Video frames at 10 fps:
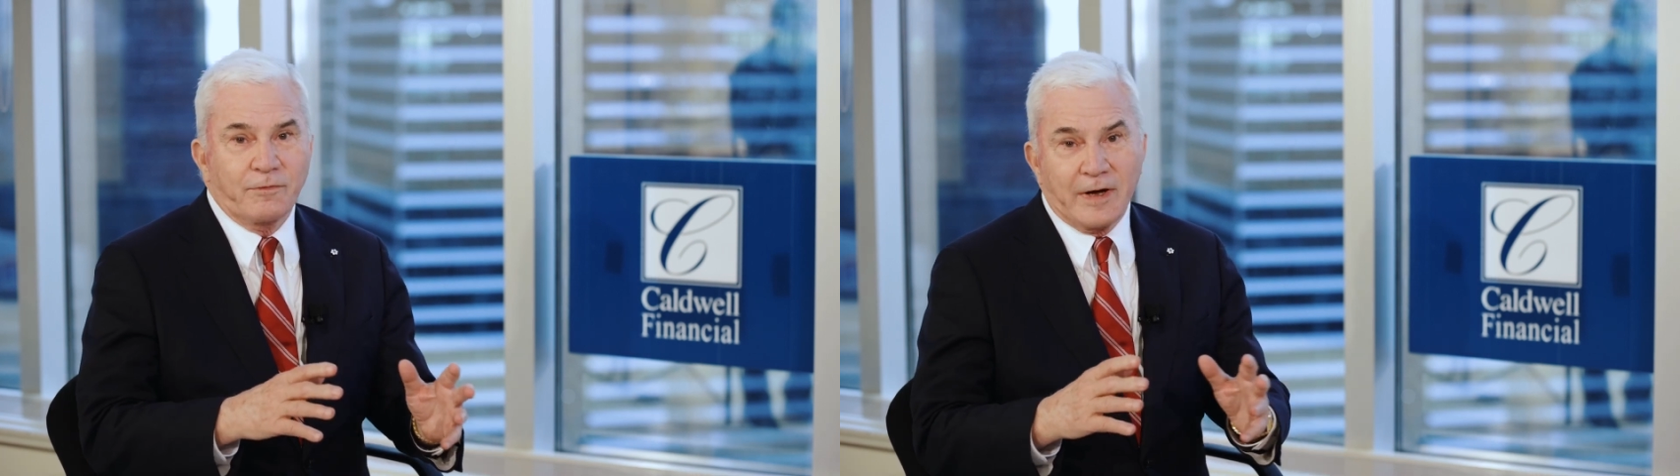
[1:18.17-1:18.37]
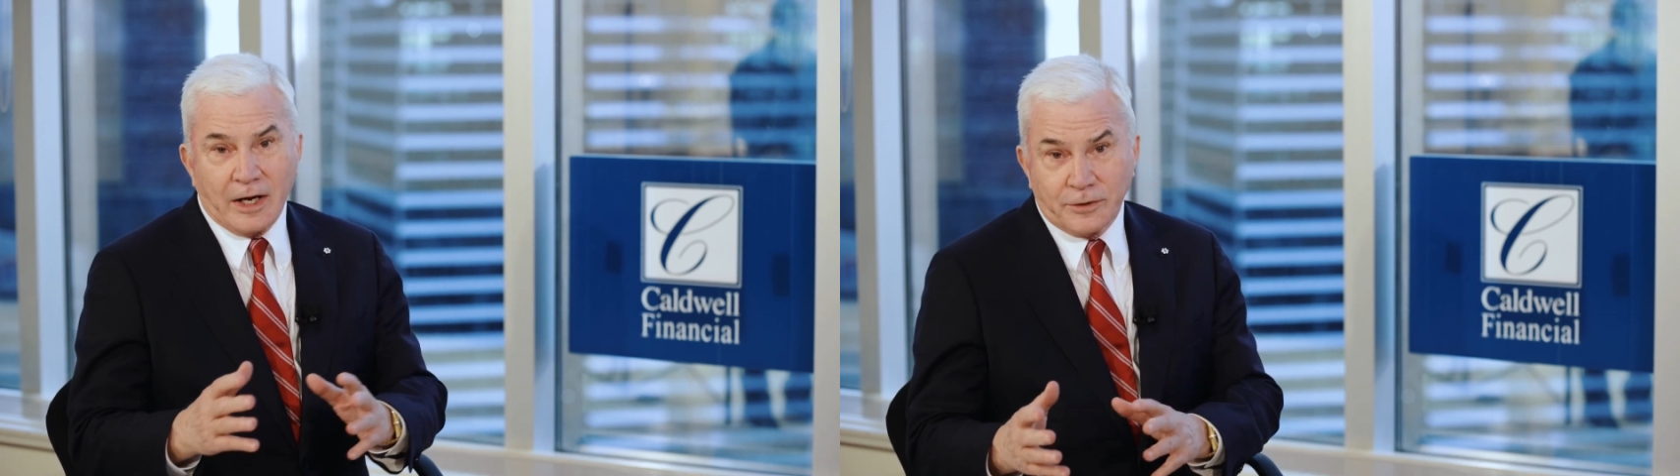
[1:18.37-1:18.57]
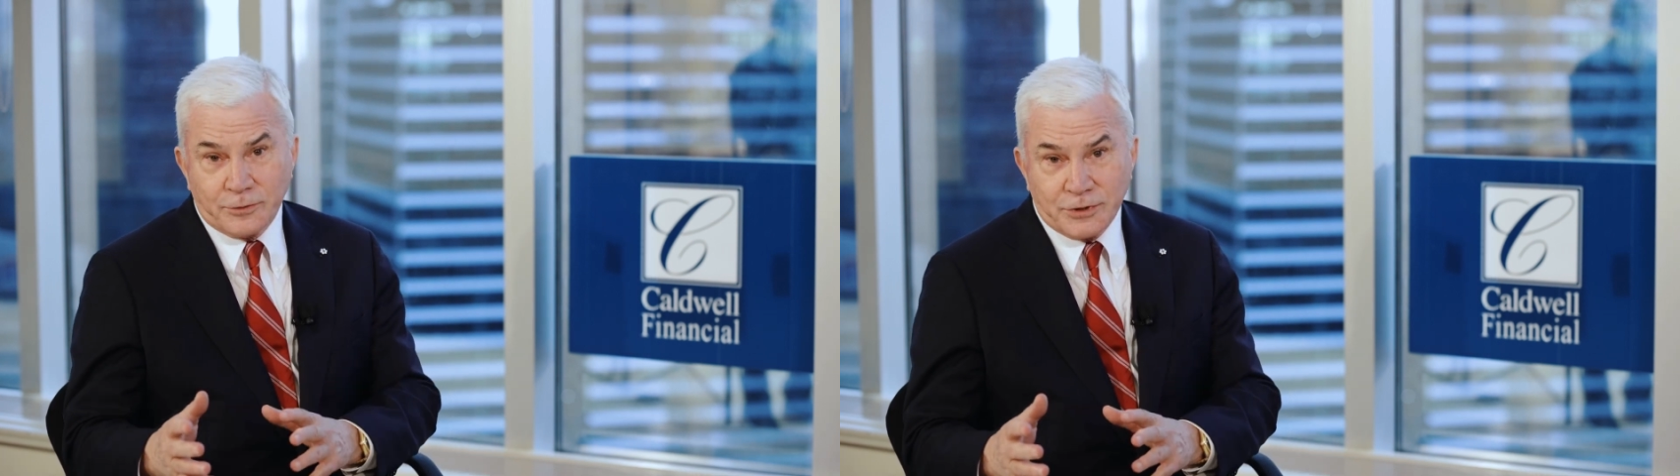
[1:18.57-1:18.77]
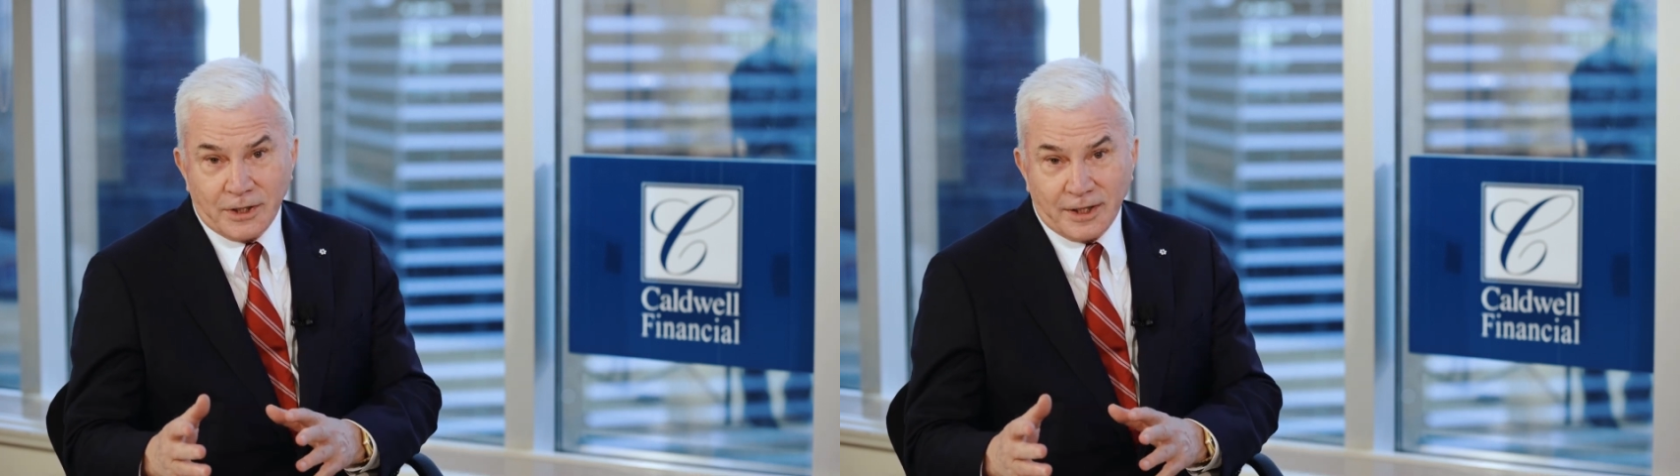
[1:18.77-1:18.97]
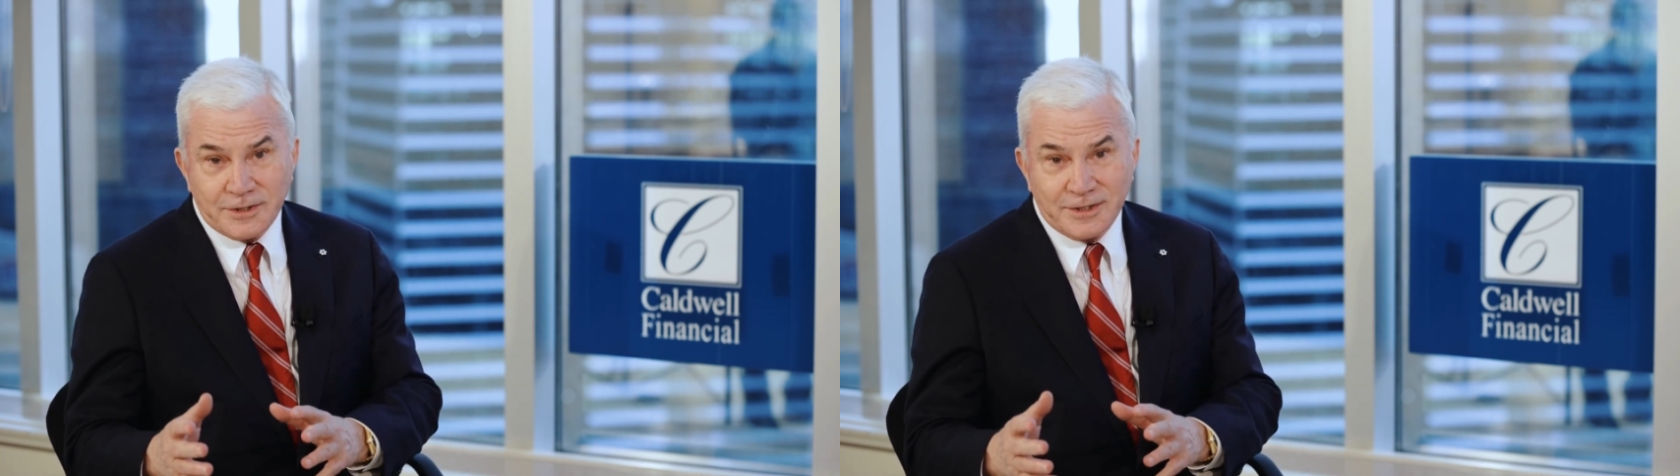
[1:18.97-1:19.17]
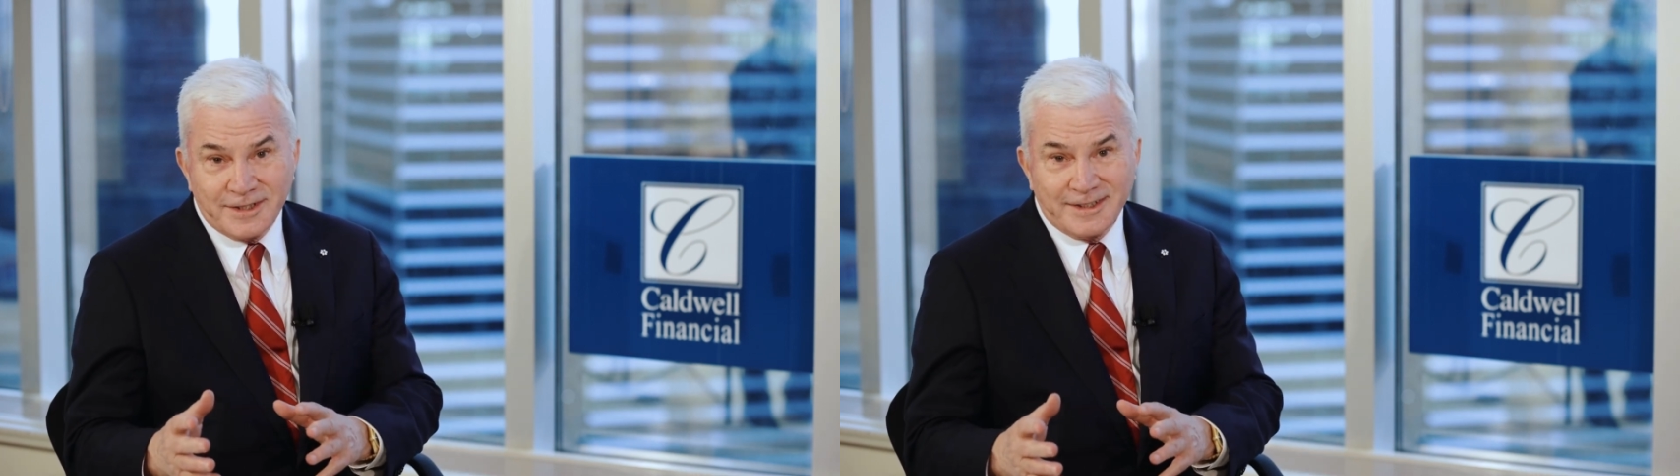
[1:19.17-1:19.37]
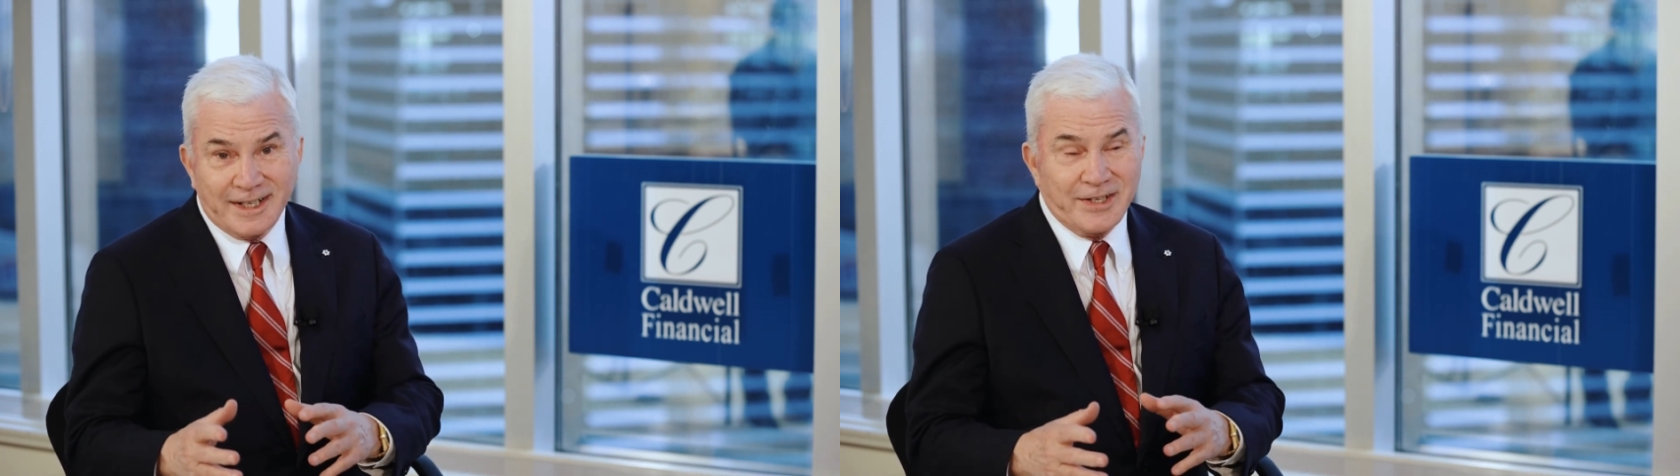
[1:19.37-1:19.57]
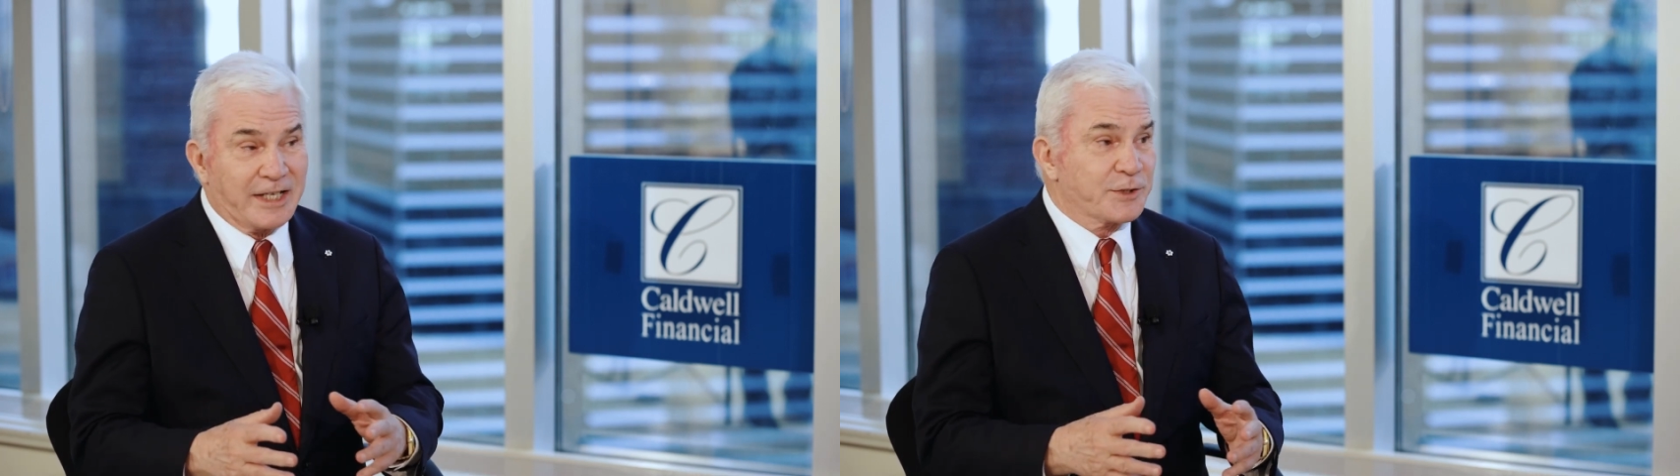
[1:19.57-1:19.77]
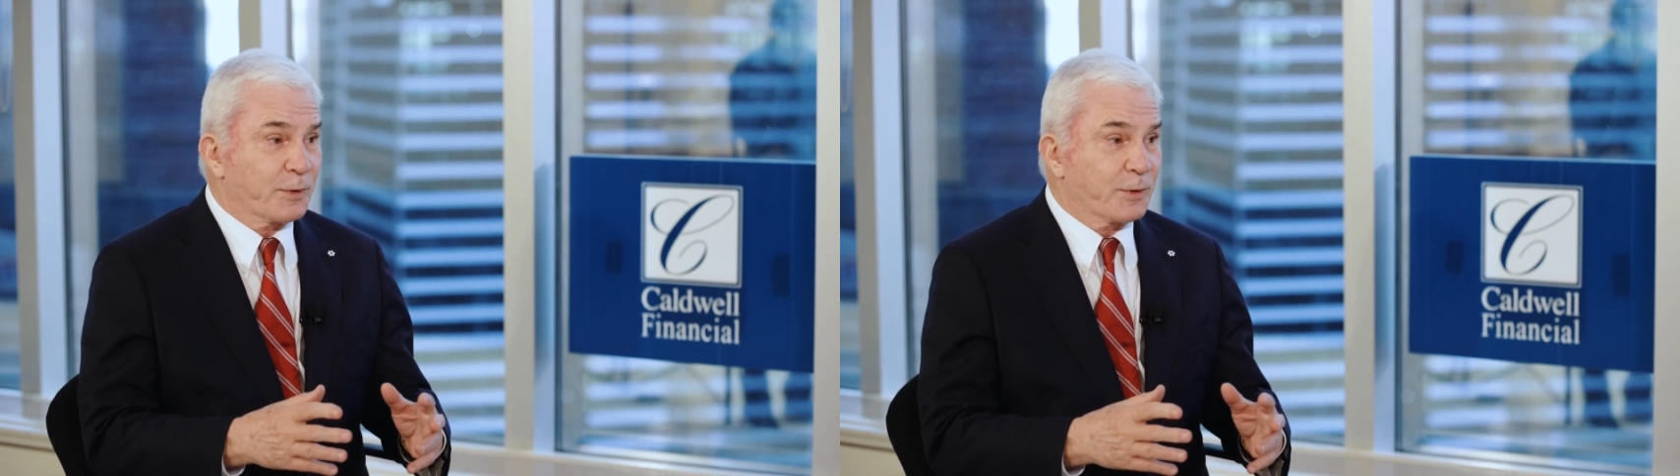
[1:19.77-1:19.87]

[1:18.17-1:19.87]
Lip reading: value stocks. And that's